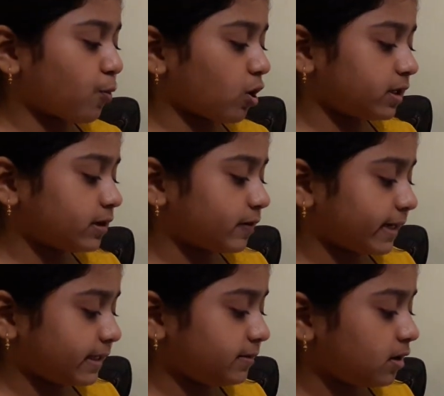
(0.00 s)
pollen
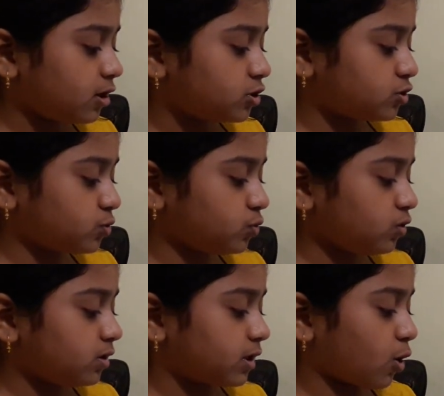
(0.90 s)
grain to
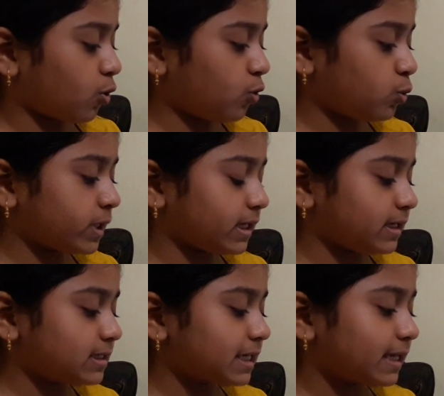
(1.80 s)
the
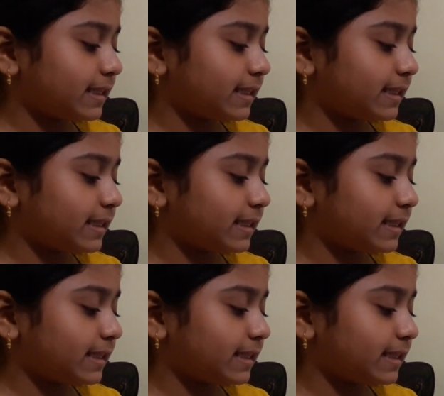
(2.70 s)
ovaries,